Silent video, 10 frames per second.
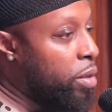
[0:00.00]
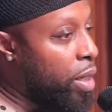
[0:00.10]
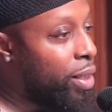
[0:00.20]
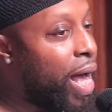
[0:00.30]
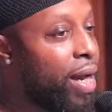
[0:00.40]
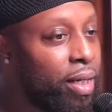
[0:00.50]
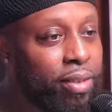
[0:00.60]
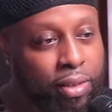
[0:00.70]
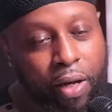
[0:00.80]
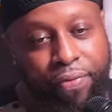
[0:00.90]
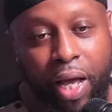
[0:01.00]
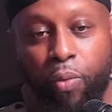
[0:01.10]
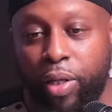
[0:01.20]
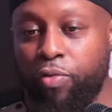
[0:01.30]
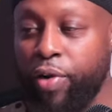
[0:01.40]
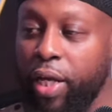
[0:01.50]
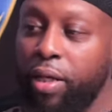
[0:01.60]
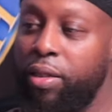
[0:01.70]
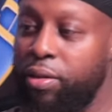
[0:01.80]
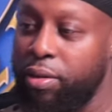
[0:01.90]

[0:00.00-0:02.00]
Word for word: a lot of this stuff that we read,